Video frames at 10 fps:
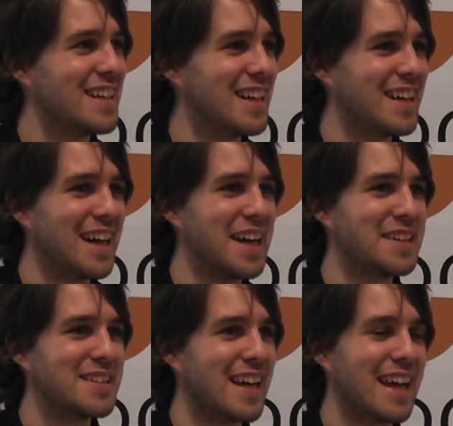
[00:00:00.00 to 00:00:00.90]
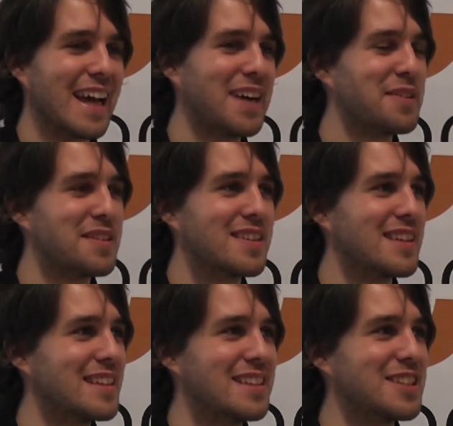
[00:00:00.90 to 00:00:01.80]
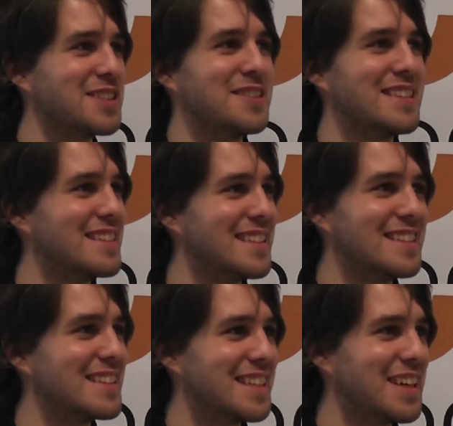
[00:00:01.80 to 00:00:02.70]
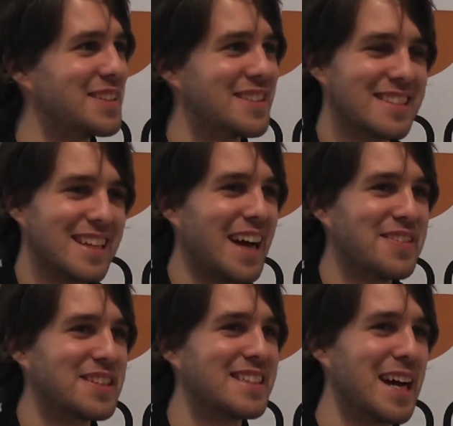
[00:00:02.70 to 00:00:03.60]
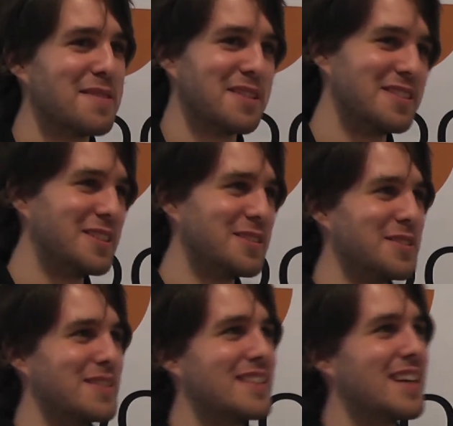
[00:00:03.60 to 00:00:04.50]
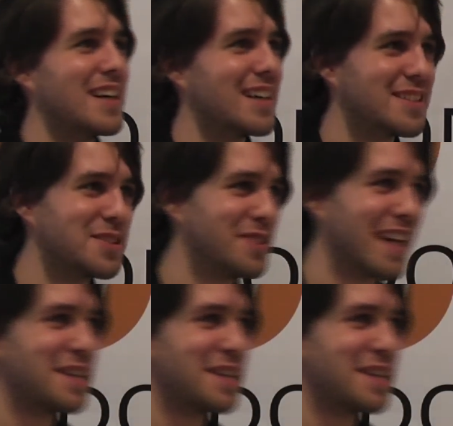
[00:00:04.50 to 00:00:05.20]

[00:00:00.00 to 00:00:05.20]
and hang out with Indian children and just have a good time, learn new school